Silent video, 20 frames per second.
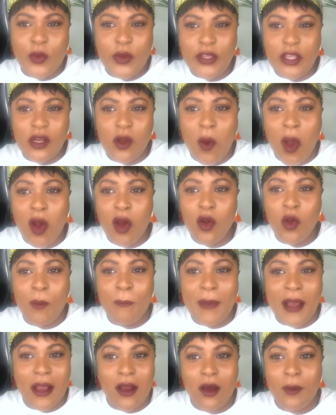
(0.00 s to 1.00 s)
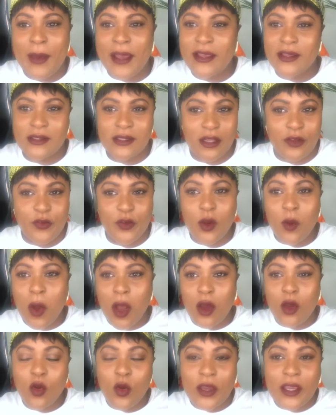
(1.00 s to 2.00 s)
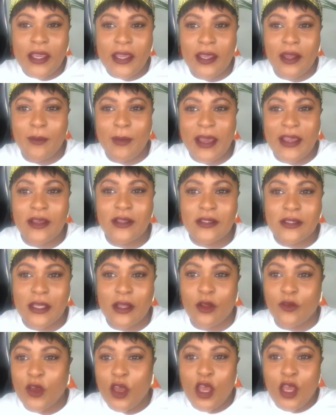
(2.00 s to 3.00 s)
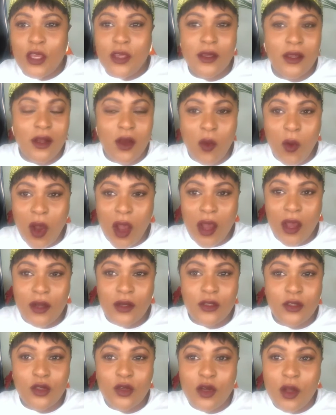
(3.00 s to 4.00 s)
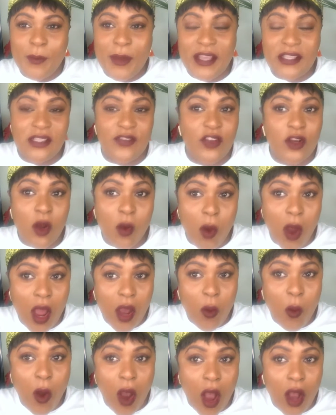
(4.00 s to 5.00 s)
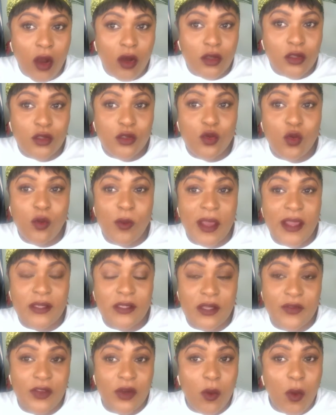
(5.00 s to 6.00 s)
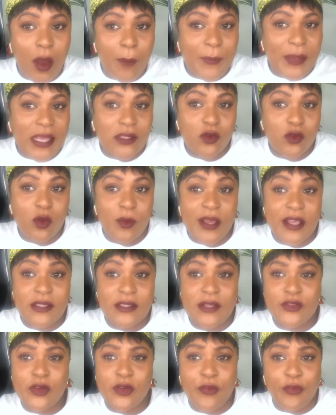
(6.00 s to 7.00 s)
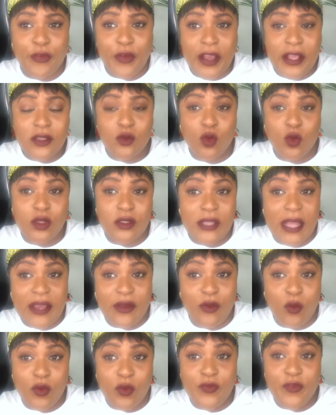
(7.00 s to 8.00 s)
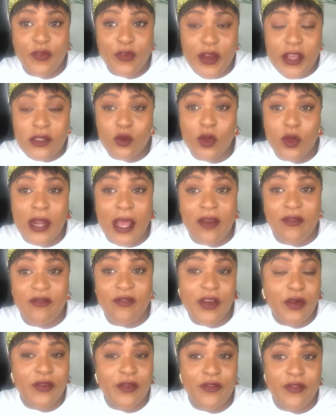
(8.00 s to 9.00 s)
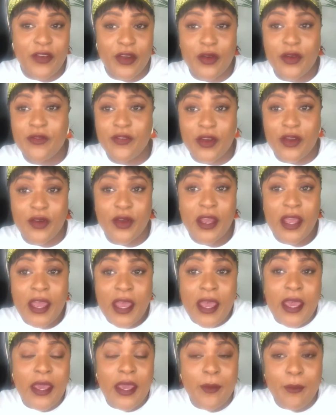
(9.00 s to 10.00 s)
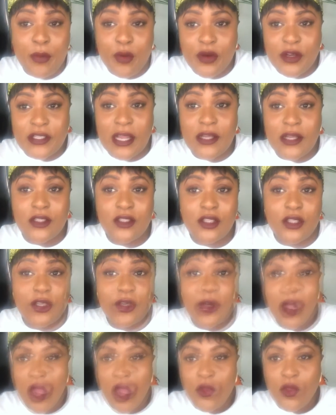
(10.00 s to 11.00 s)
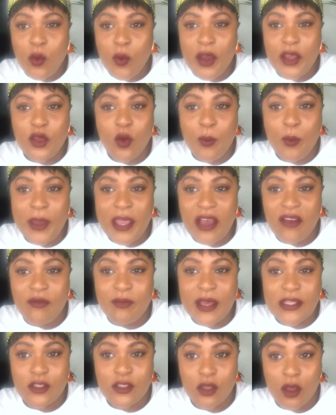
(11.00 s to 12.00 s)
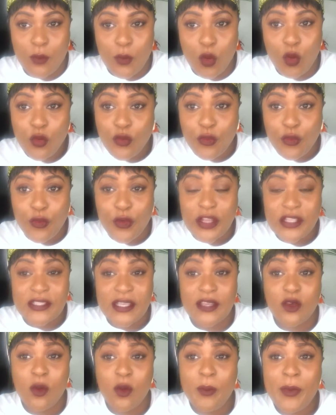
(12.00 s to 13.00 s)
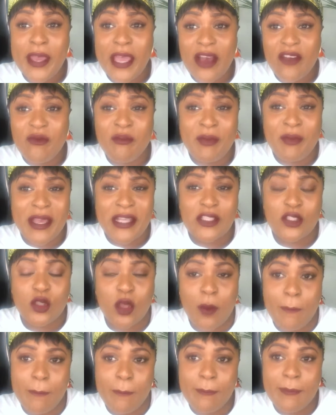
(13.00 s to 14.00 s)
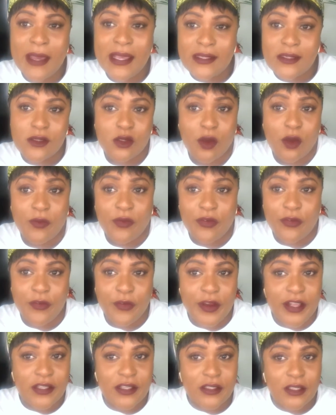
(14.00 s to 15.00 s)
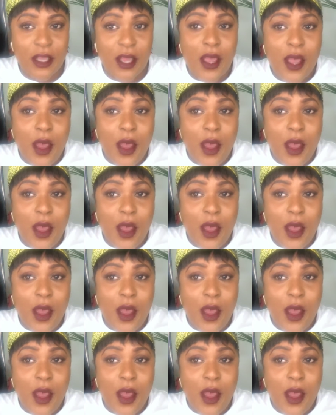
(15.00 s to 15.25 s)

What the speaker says: want to go look mango by yourself. You don't want to go look cane by yourself. You don't want to do not by yourself. You don't want to walk, go to school by yourself. You don't want to be at school by yourself. So friends were like very important to you. Along the way, you may have met some good friends, and you may have met some messed up friends,